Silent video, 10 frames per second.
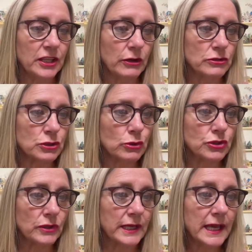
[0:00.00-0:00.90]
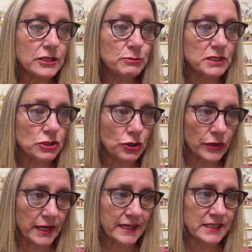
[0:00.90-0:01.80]
their social engagement
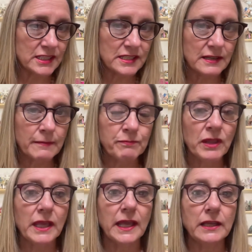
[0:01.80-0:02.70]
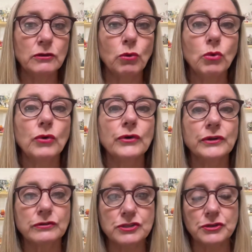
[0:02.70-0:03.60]
circuits in
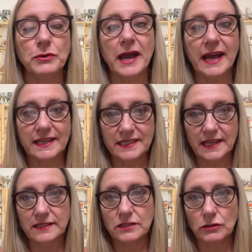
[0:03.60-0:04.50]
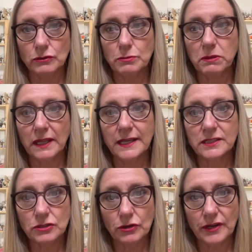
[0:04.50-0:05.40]
order to access those play
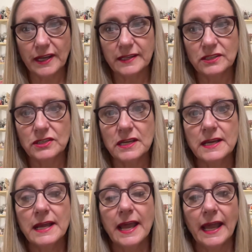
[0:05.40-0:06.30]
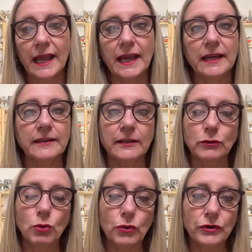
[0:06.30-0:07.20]
circuits. And in
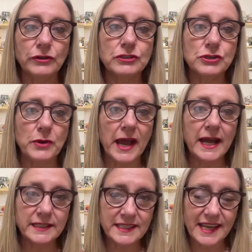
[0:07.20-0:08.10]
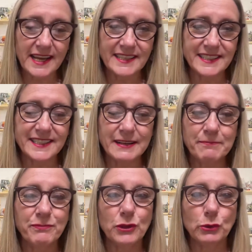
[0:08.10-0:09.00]
order to access
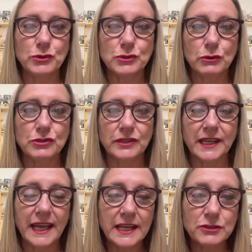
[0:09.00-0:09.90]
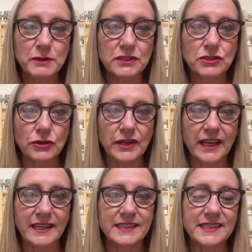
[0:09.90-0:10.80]
those social engagement
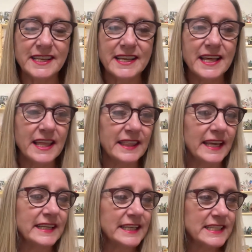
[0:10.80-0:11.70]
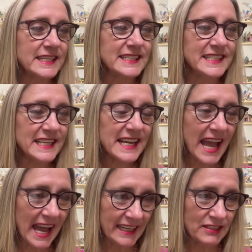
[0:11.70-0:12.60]
circuits, they need to
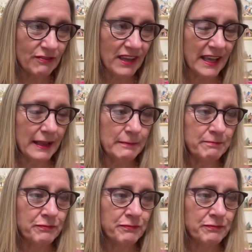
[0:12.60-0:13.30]
deactivate